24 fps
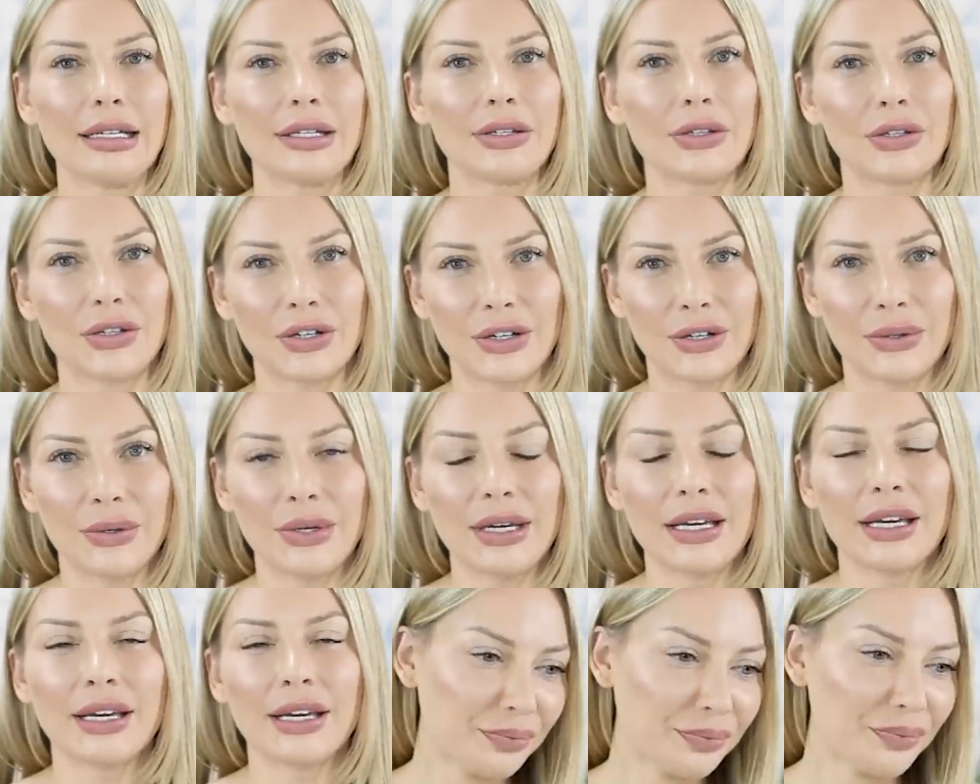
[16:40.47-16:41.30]
You know,
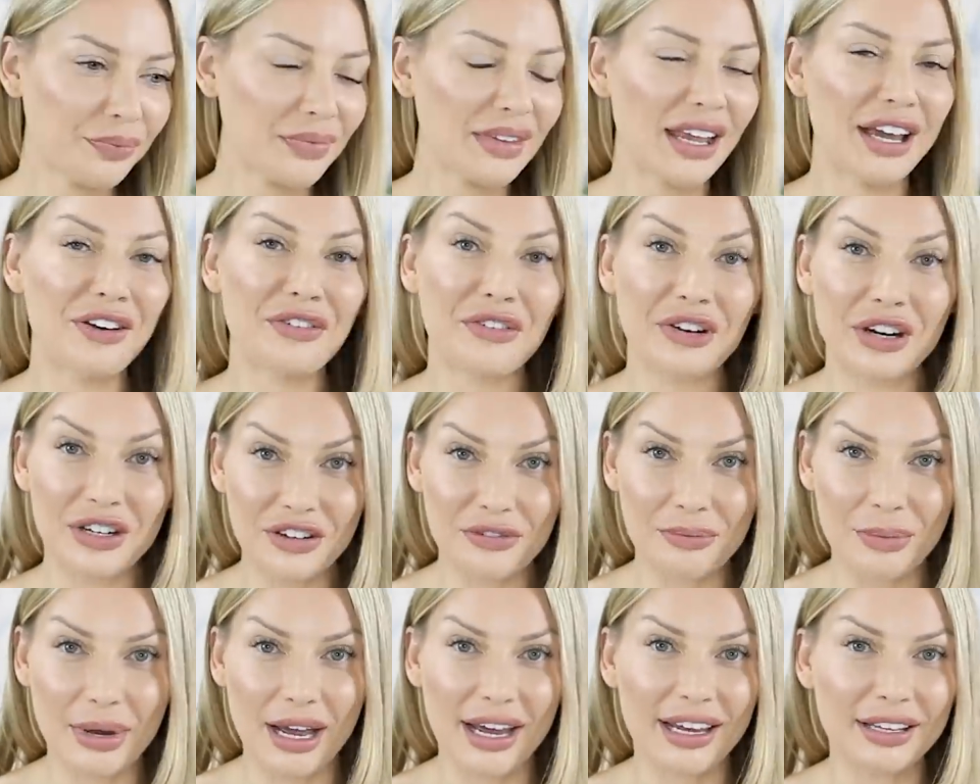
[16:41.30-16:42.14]
a friend
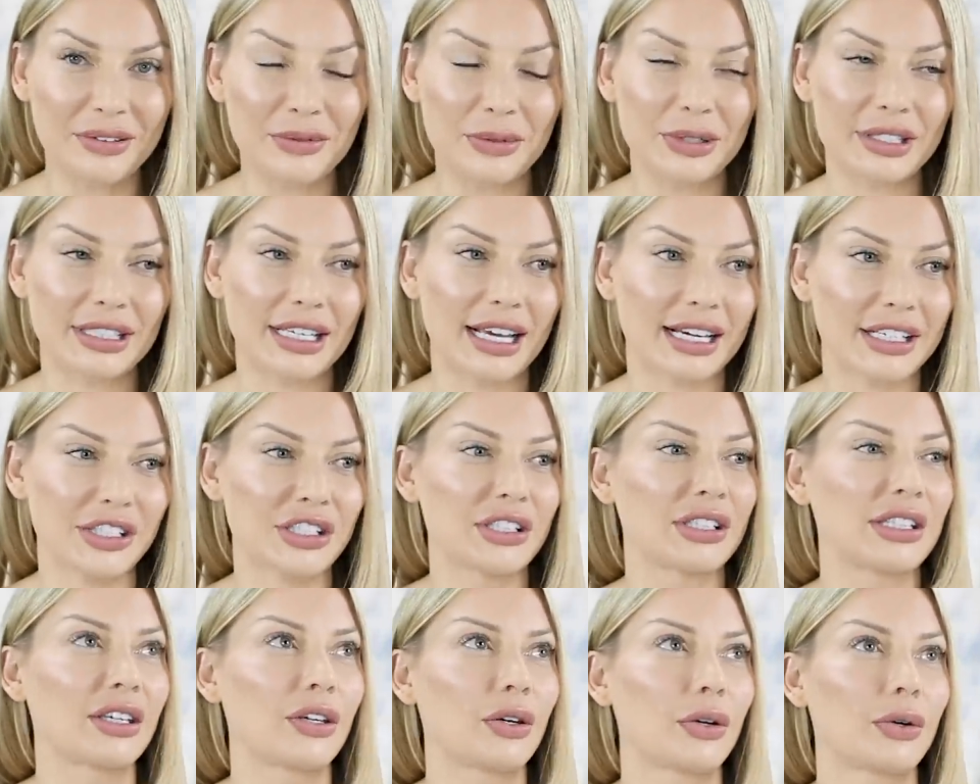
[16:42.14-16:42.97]
of mine was
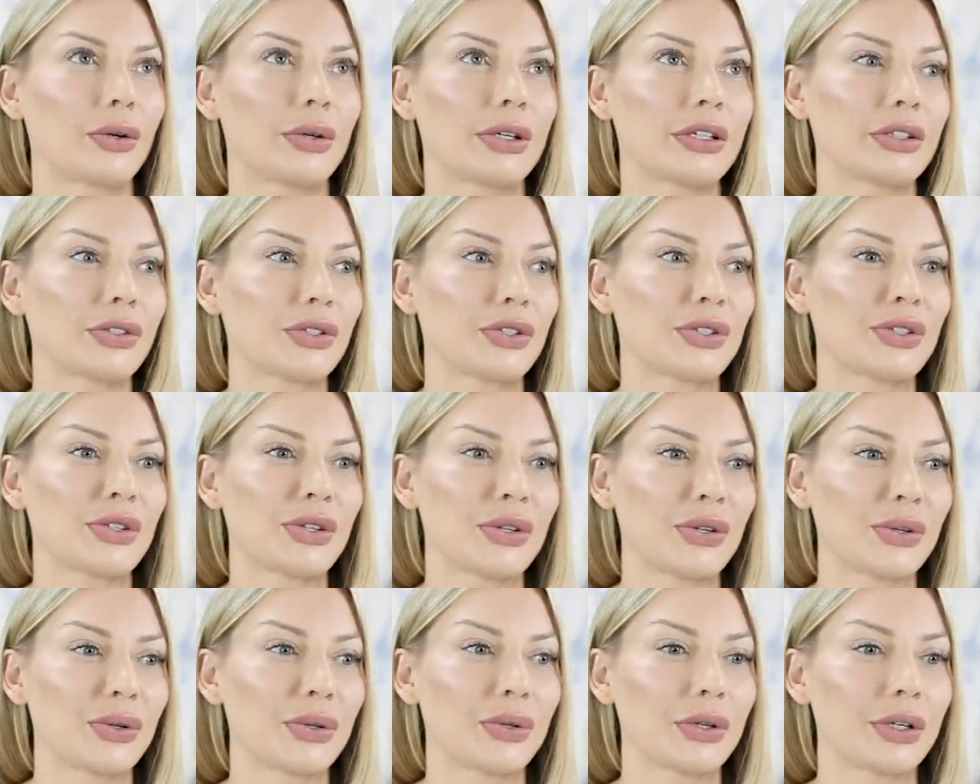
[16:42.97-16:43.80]
actually going
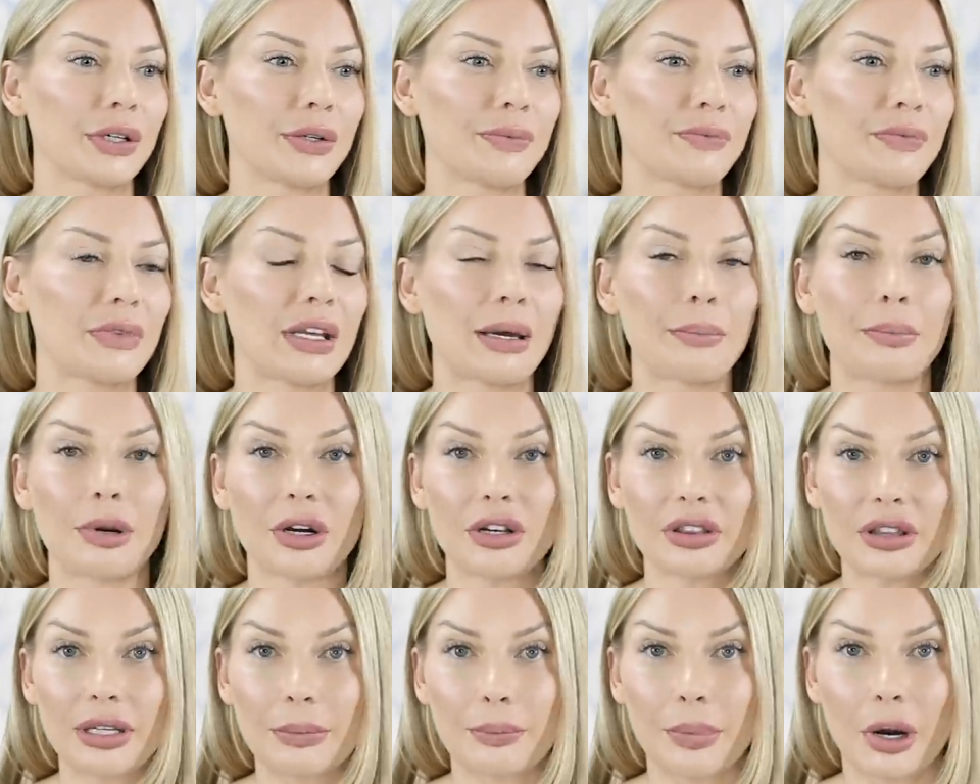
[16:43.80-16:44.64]
to a
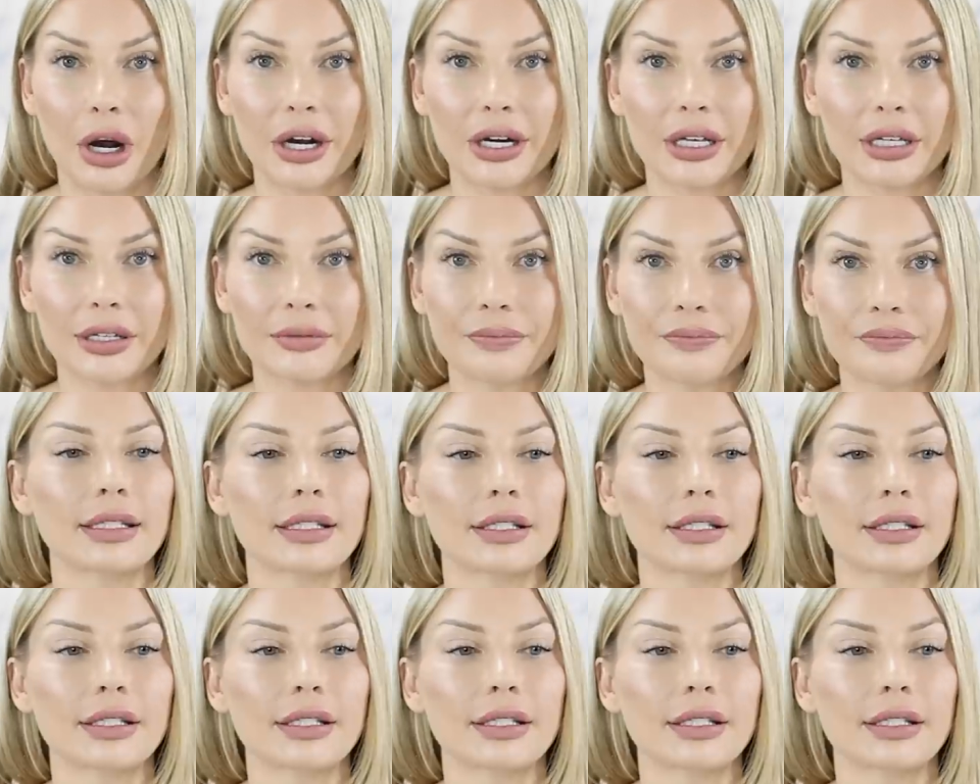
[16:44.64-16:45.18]
birthday party.